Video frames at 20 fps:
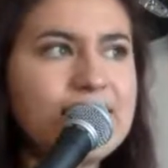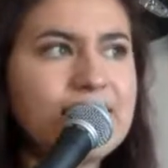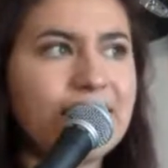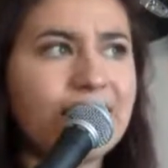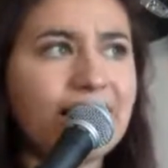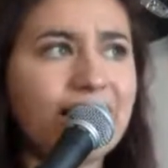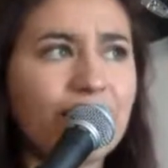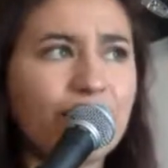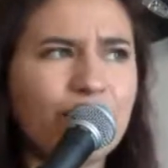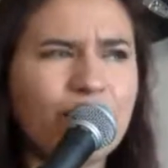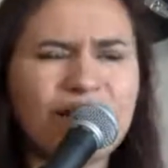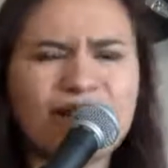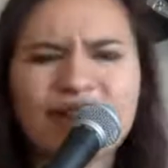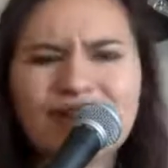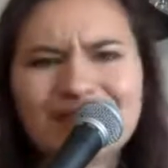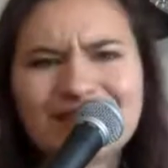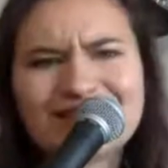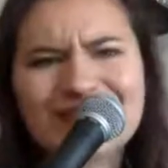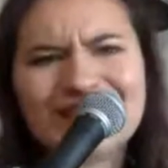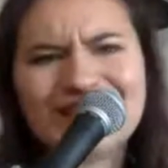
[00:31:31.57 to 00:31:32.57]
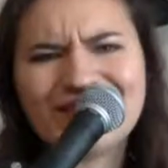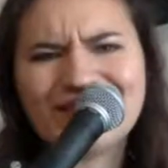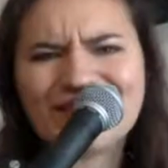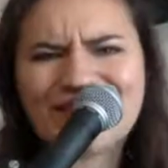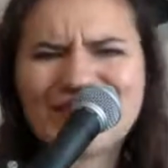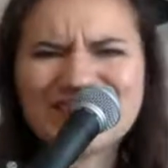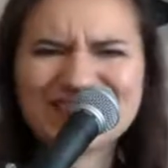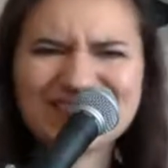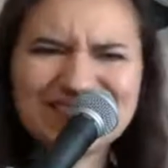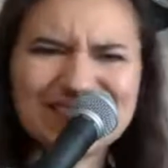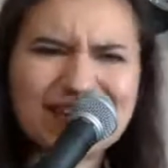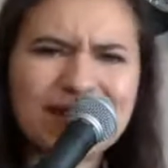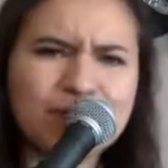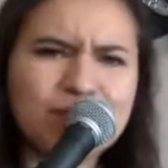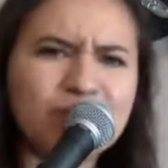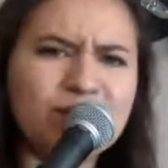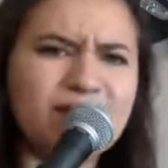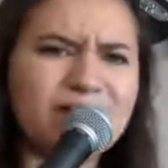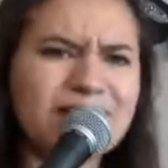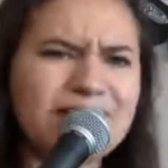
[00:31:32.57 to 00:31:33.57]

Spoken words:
and how nothing really ever has a label,